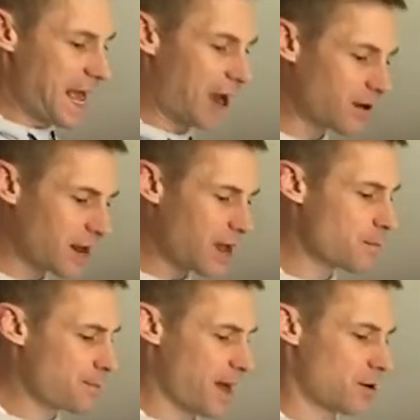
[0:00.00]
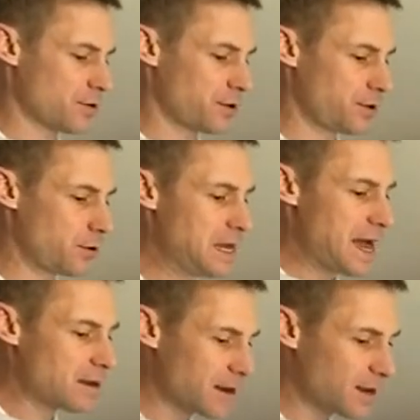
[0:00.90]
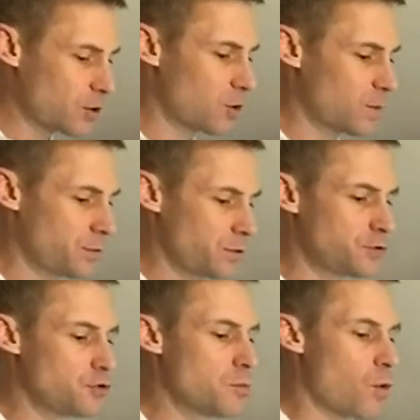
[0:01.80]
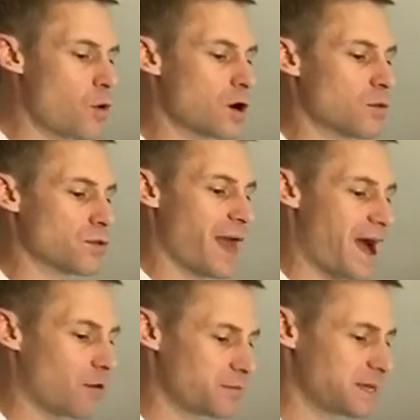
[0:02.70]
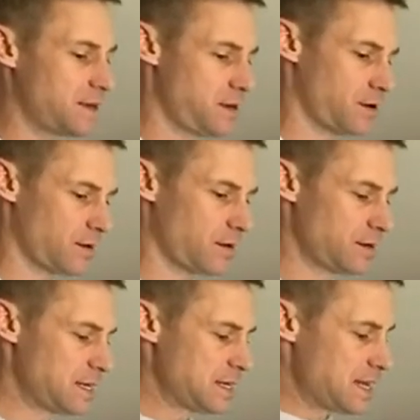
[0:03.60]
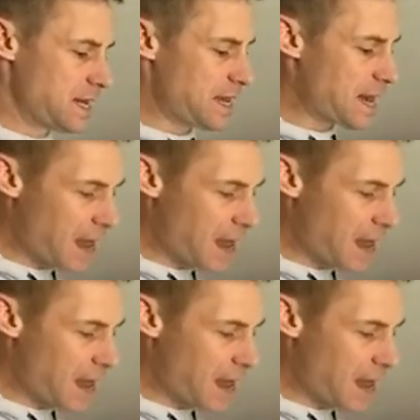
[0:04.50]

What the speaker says: How can I empower you? How can I equip you to do more without me here? And